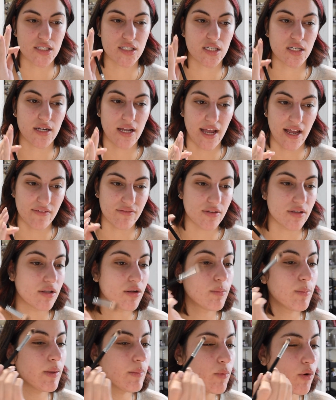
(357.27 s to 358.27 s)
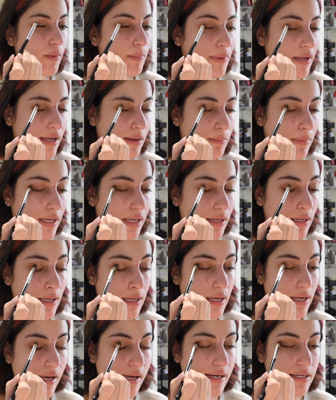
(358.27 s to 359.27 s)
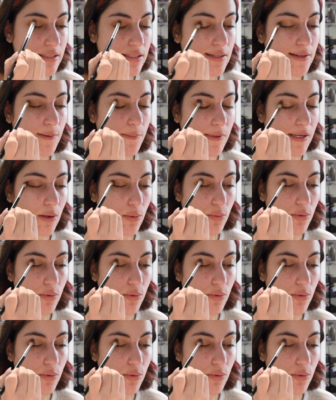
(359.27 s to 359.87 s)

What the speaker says: it's going to have a little bit more pigment, and it's going to be a